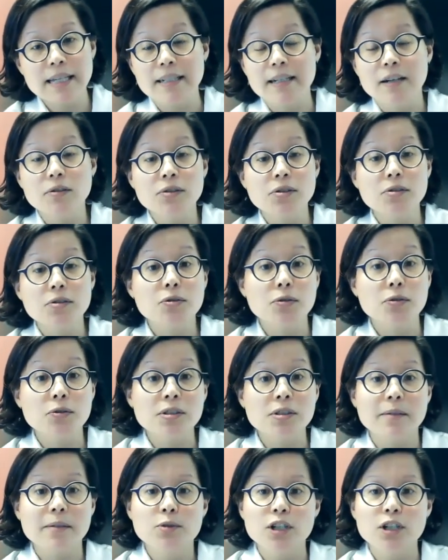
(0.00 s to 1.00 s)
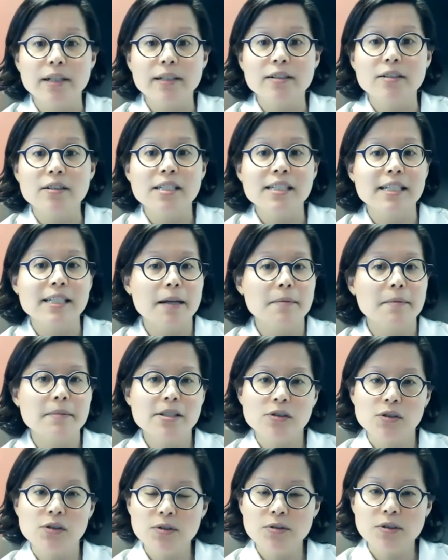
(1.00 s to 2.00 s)
and also do some gender
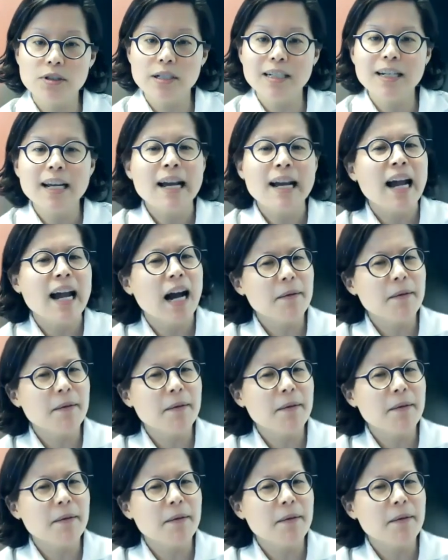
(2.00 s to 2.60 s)
assignment surgery,